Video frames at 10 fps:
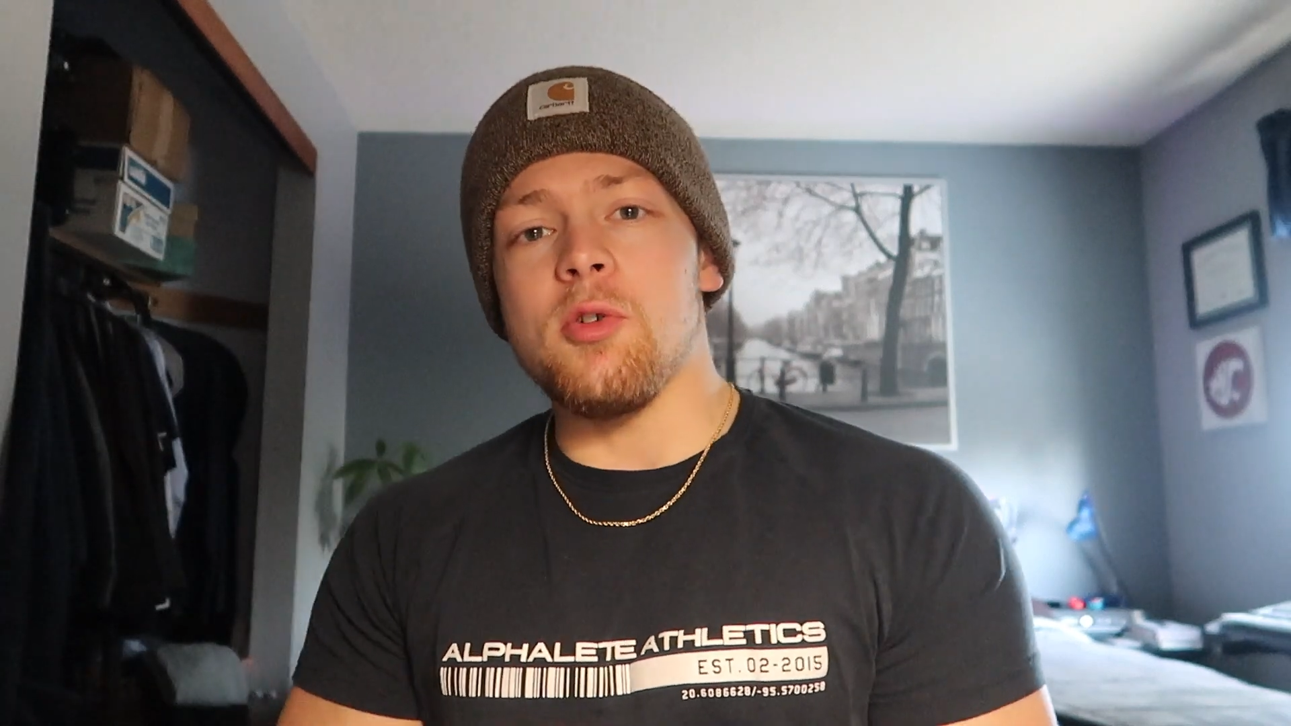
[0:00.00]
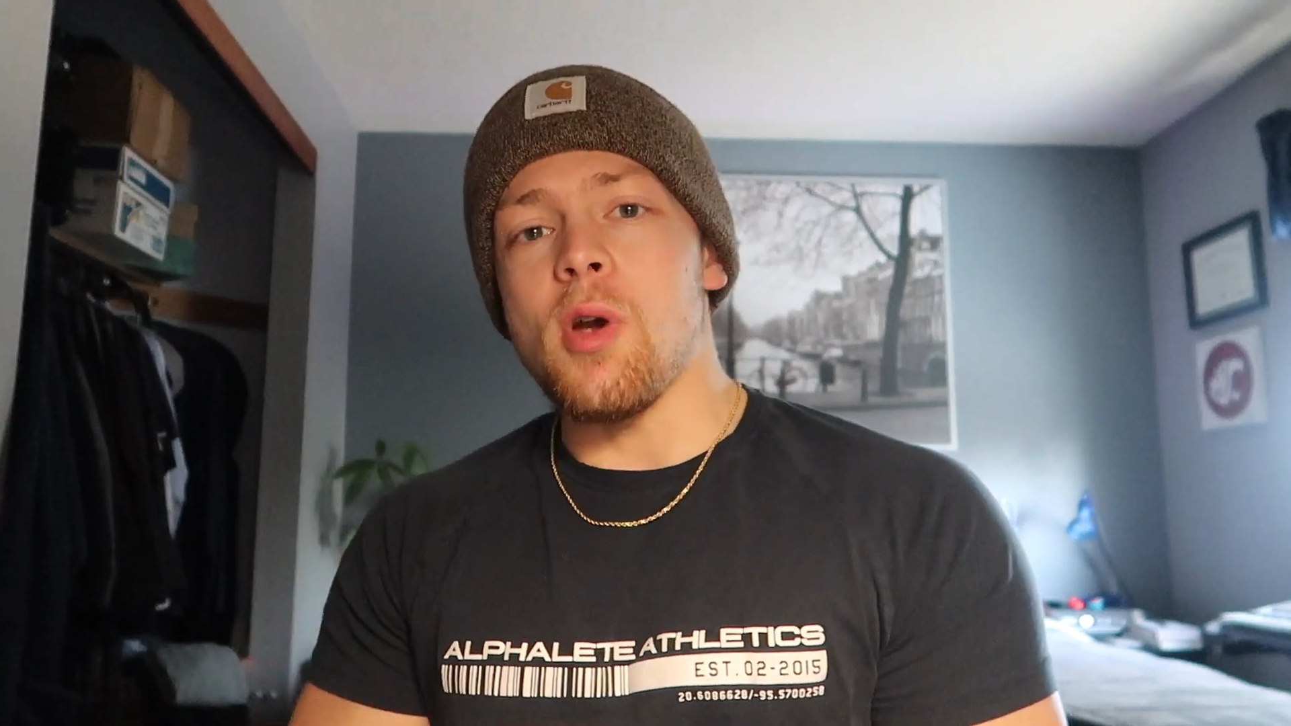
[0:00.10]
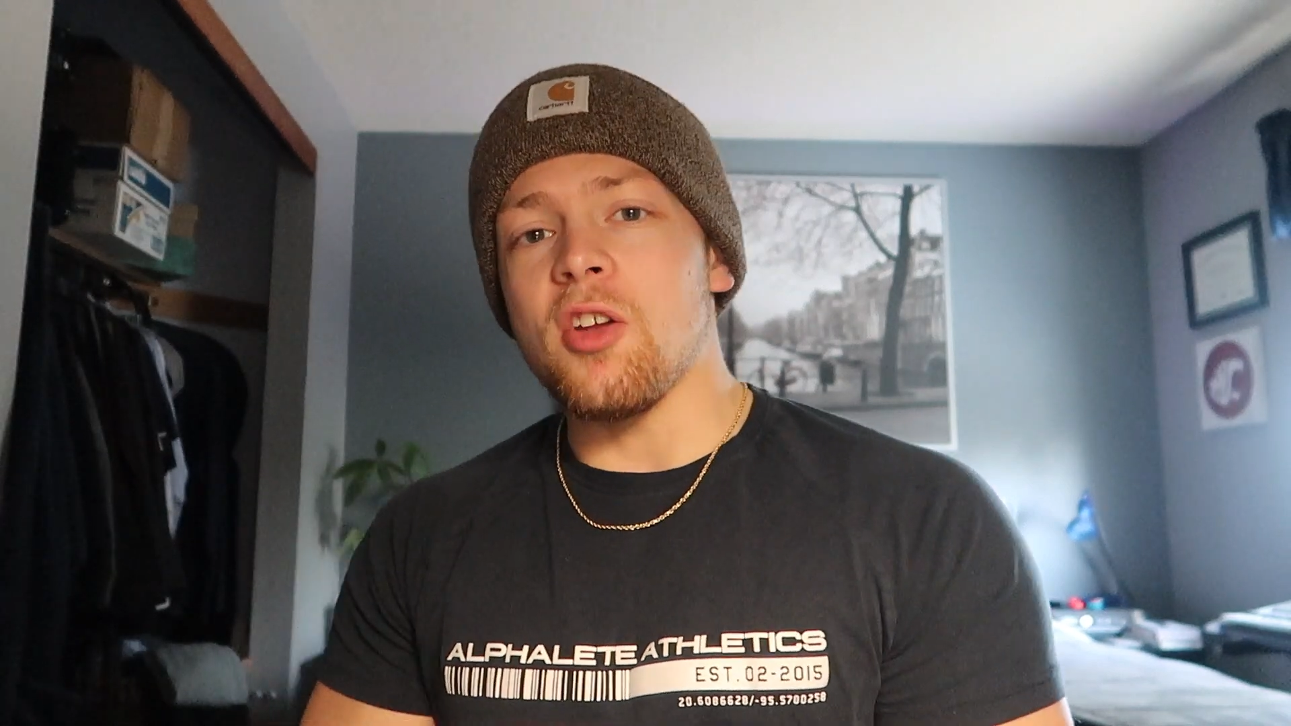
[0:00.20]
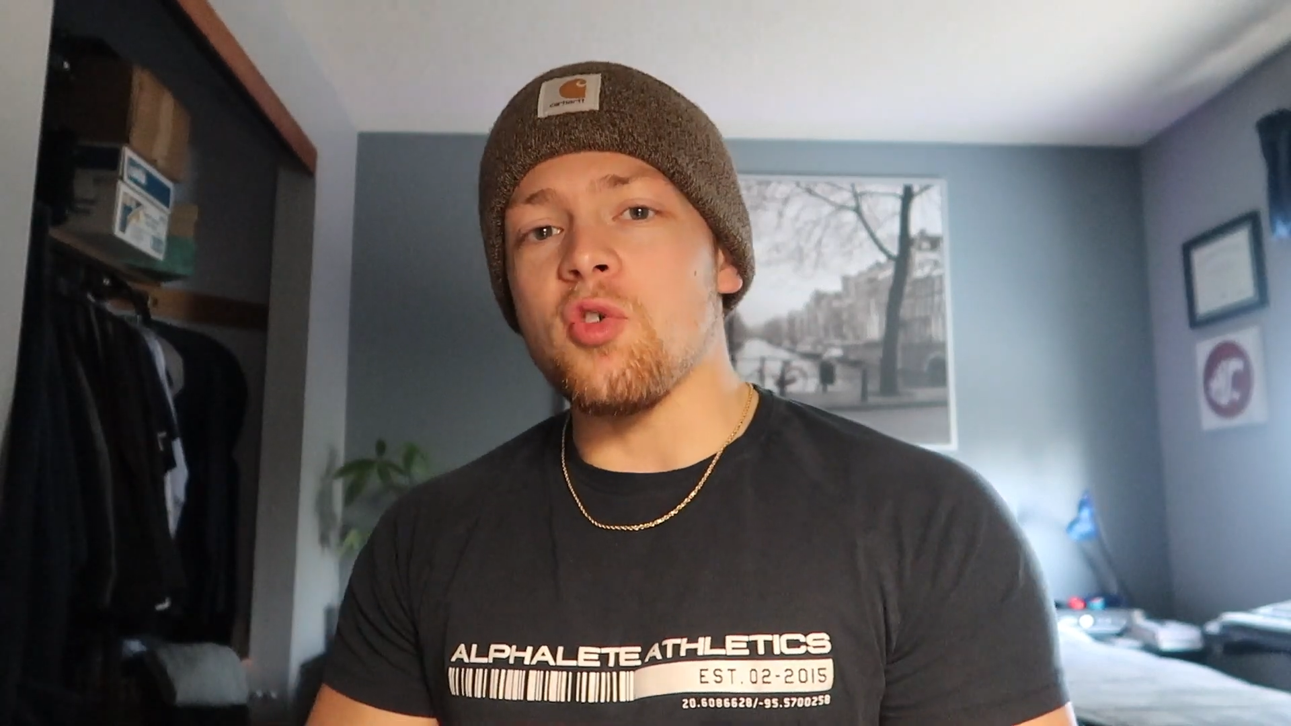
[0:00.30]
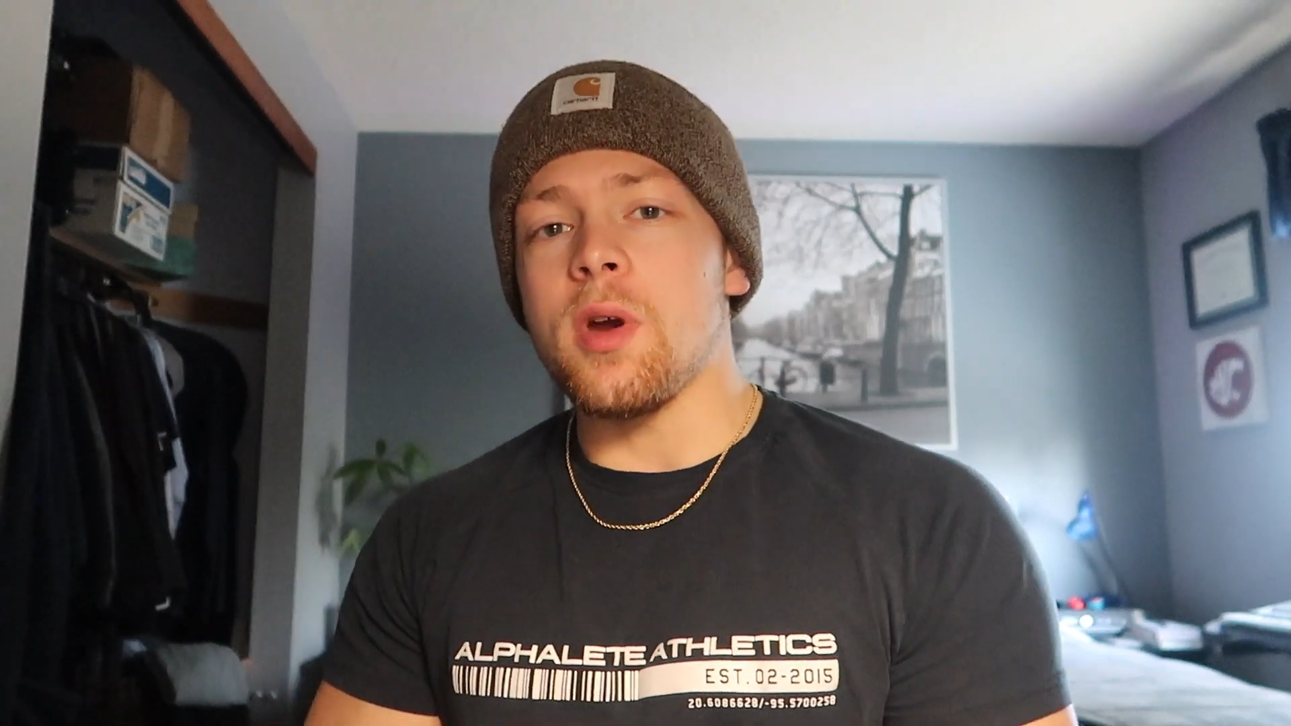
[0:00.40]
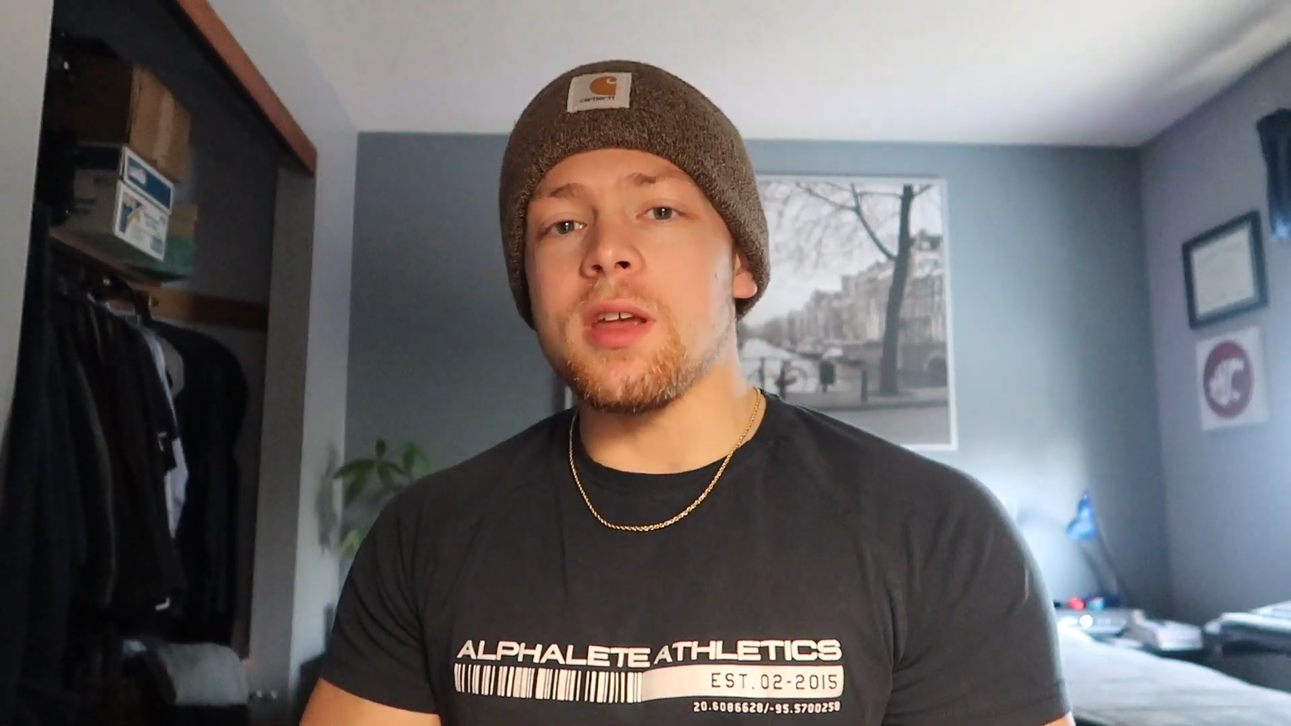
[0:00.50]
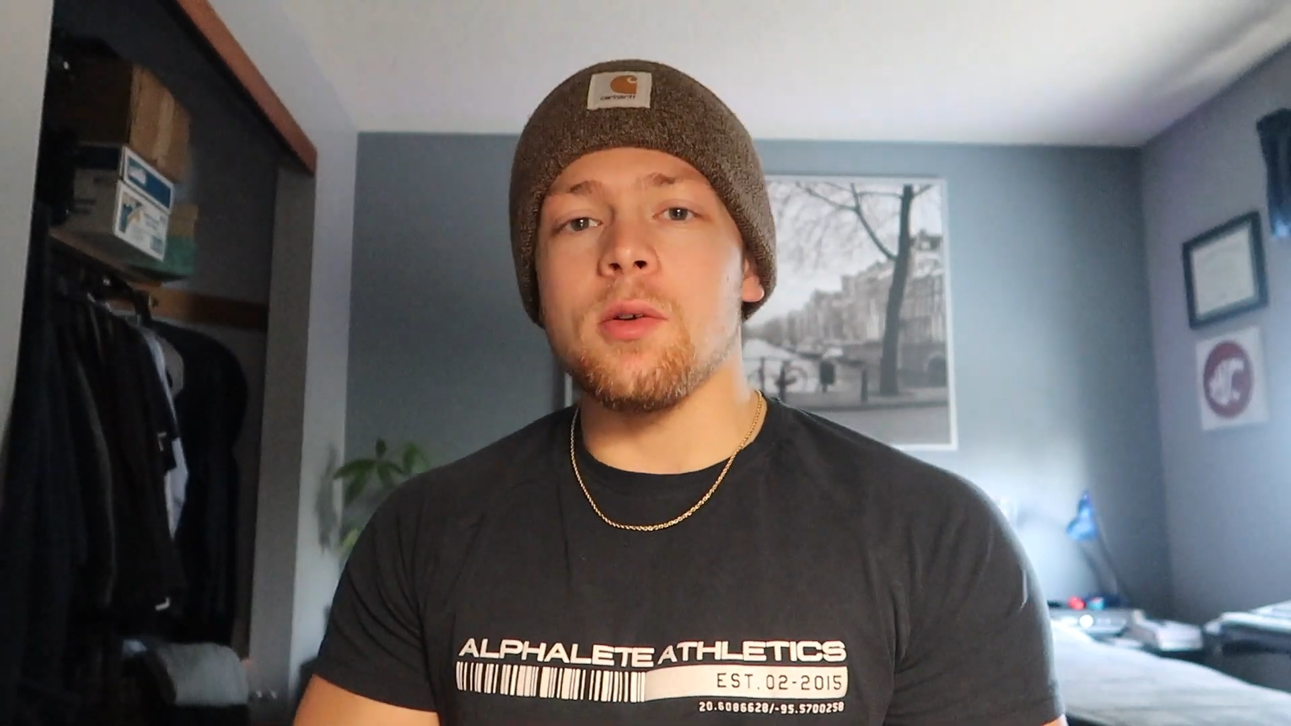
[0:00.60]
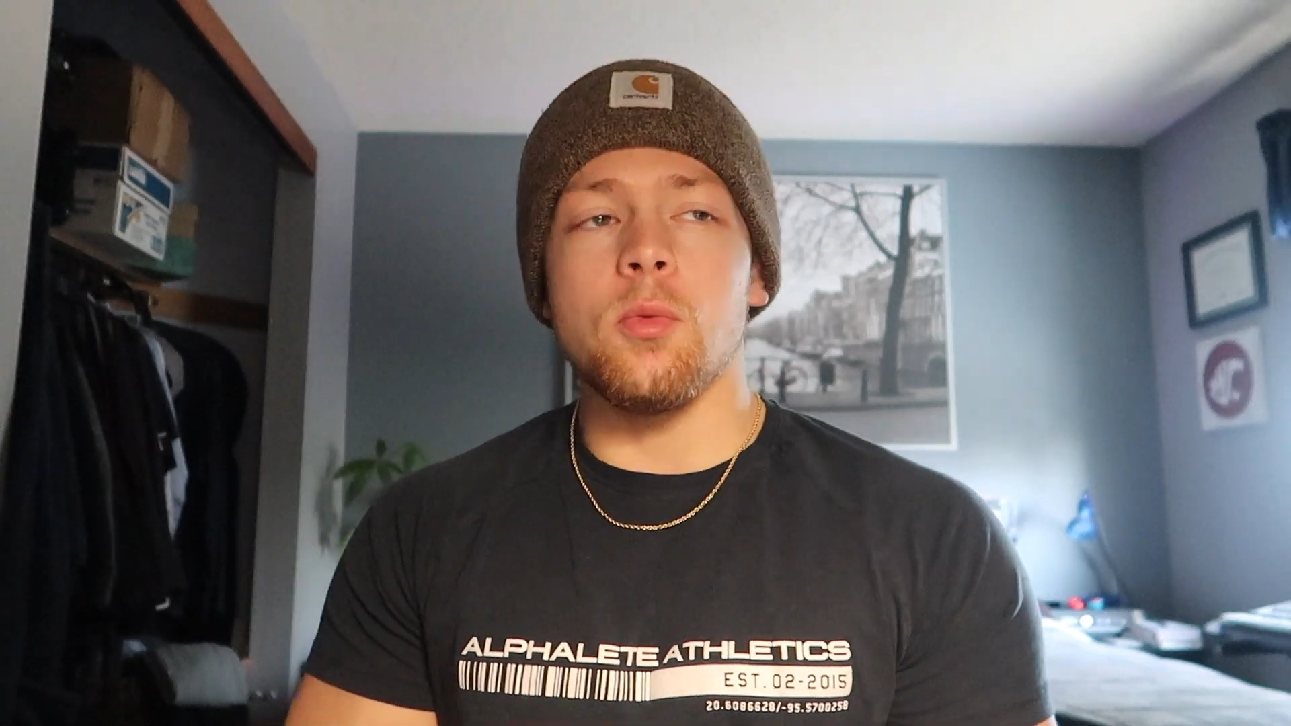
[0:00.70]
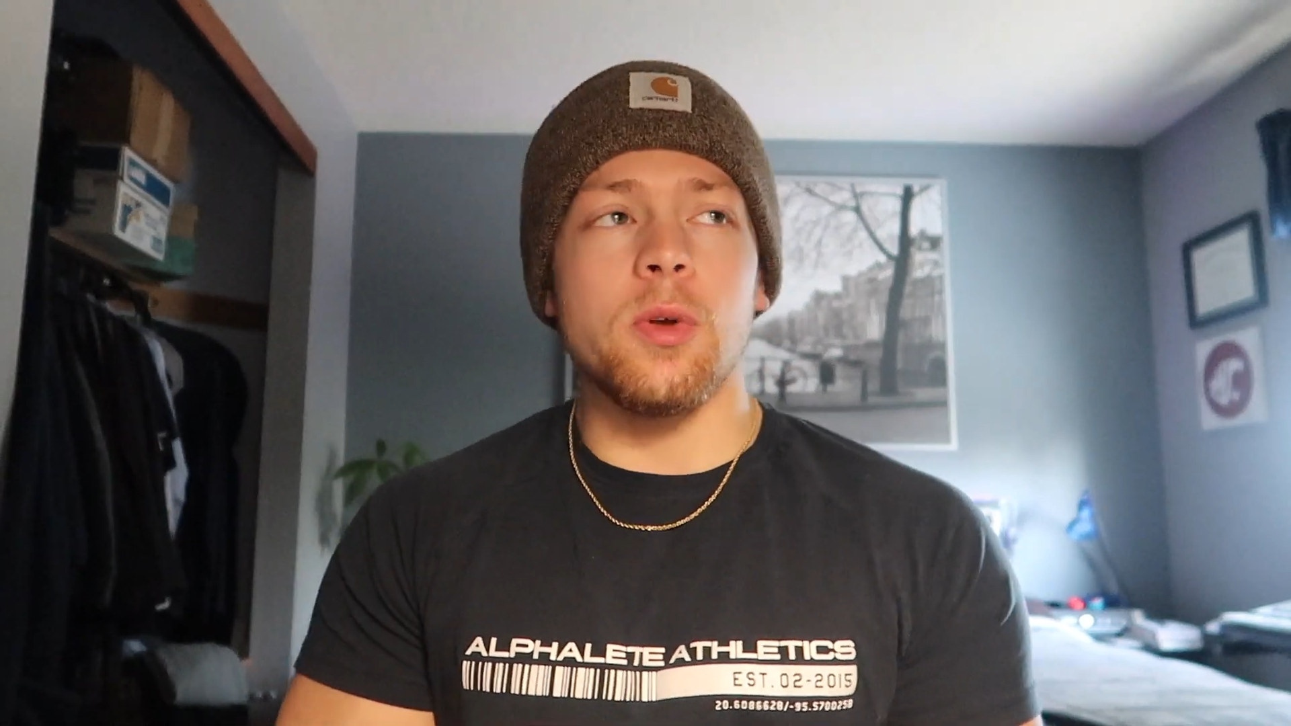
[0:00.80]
graduating